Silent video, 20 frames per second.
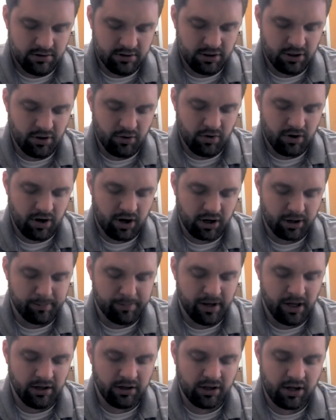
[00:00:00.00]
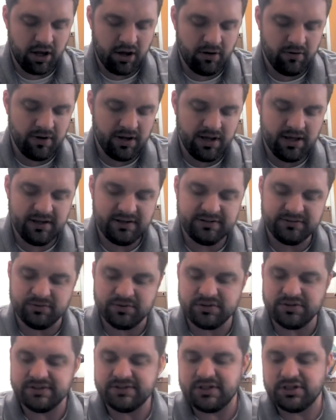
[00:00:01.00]
You know what archipelago is,
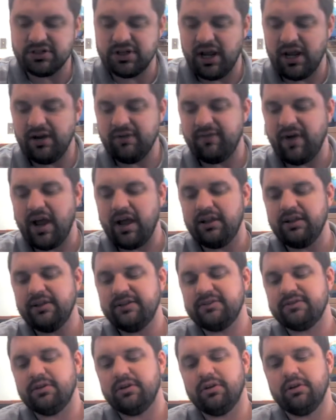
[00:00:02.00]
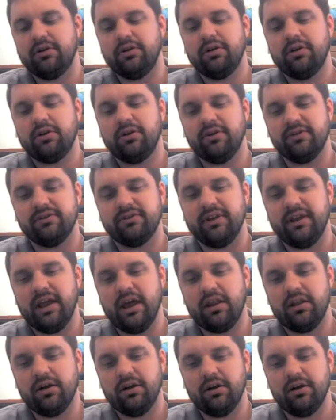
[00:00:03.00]
which is a chain of islands that are close
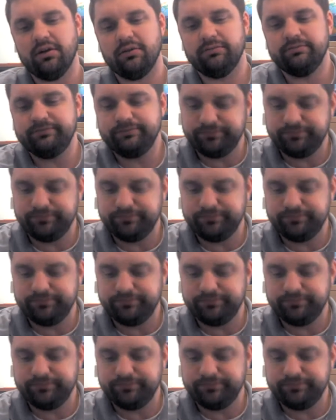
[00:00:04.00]
together.